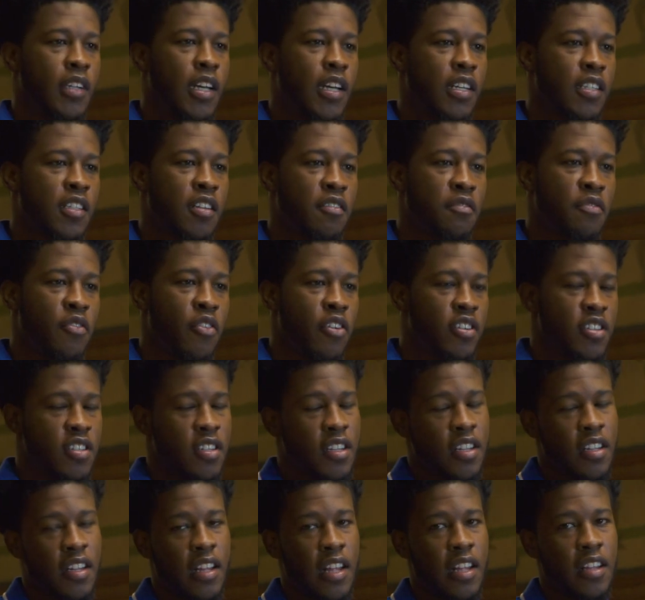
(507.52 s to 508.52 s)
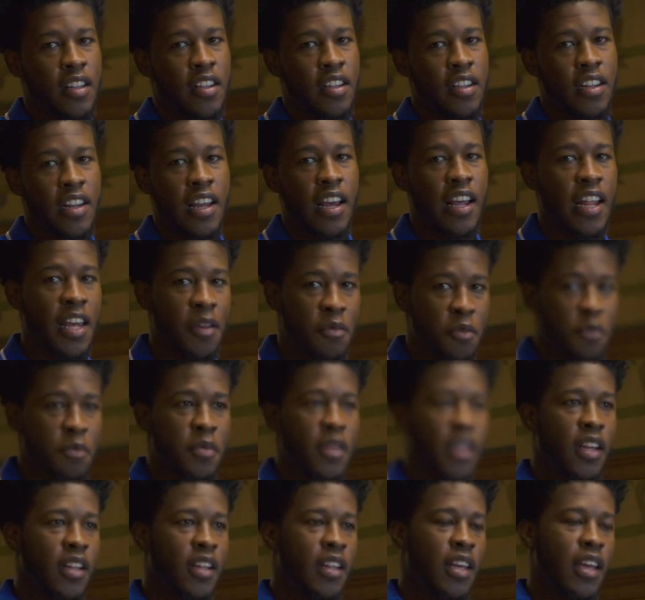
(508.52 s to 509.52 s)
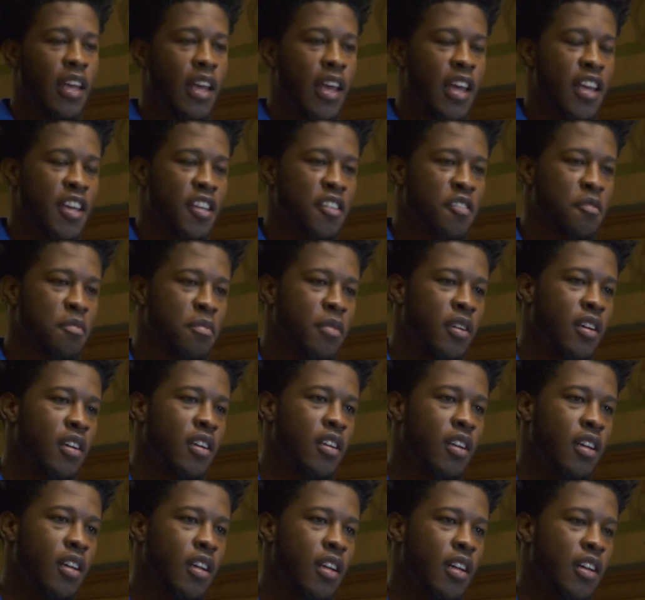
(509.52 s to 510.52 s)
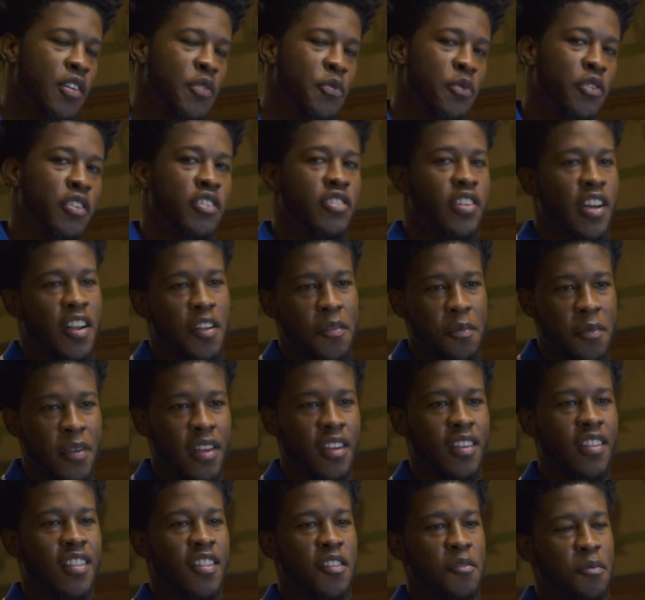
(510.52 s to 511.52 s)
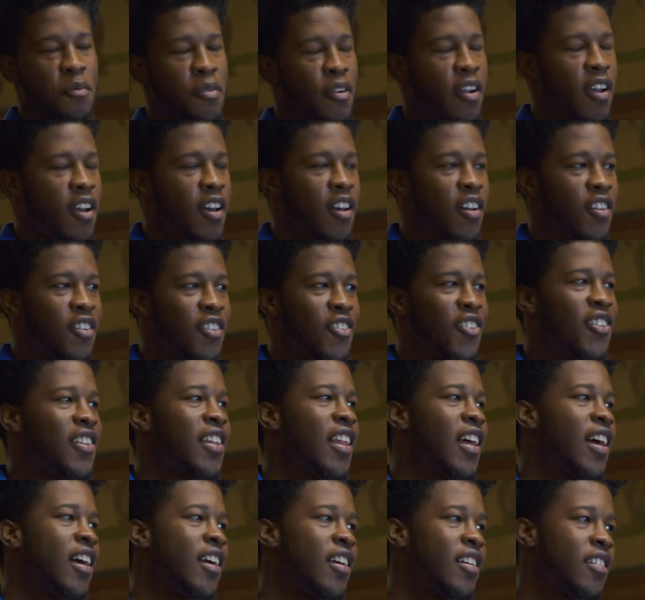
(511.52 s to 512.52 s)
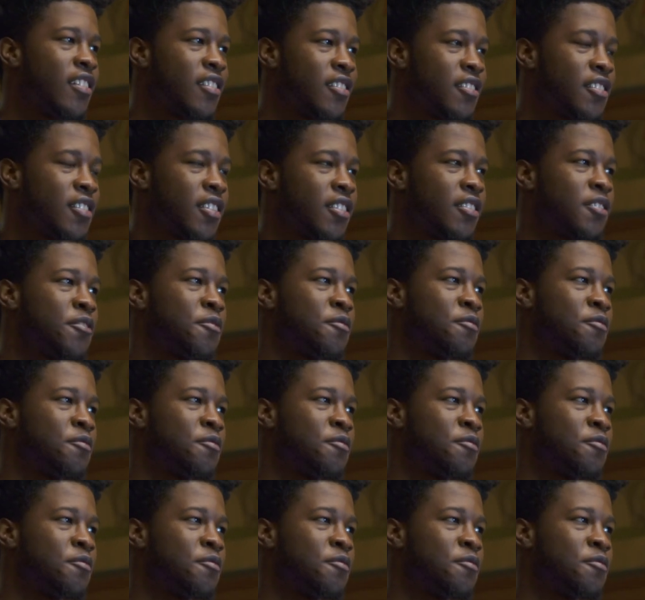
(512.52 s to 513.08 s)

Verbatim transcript: it's unfortunate that they're not able to be at the games, but uh, we'll try to make them proud online. So,